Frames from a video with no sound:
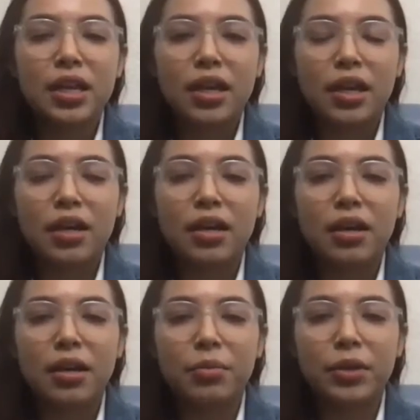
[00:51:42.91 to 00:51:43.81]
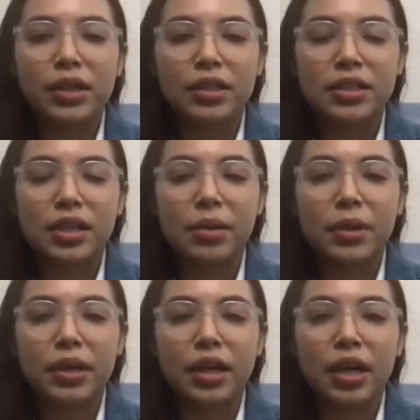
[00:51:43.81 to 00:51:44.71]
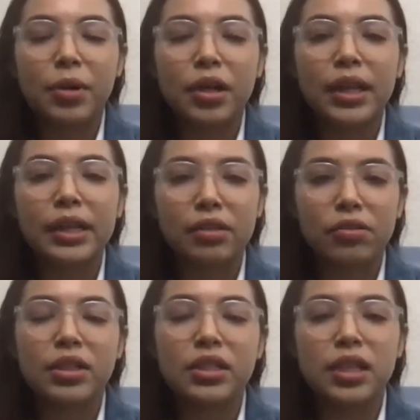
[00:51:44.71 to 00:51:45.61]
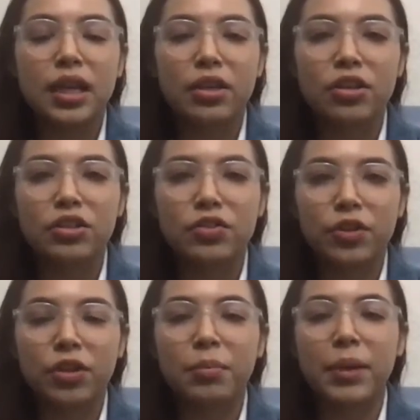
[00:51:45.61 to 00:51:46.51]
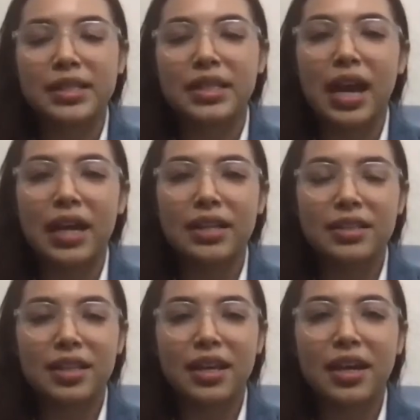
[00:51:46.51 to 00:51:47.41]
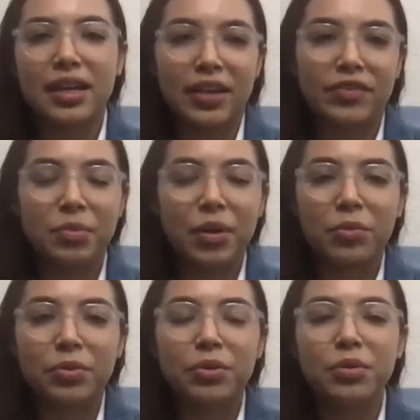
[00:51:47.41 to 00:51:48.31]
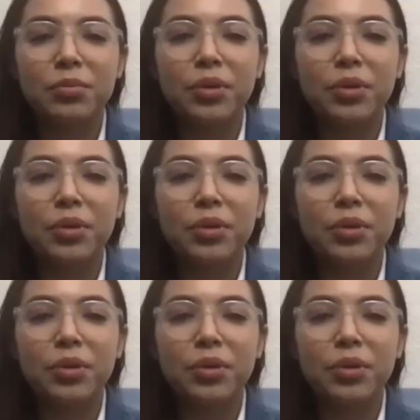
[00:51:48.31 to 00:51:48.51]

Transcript: What else did I bring? I brought like little containers for my snacks that I left in my room.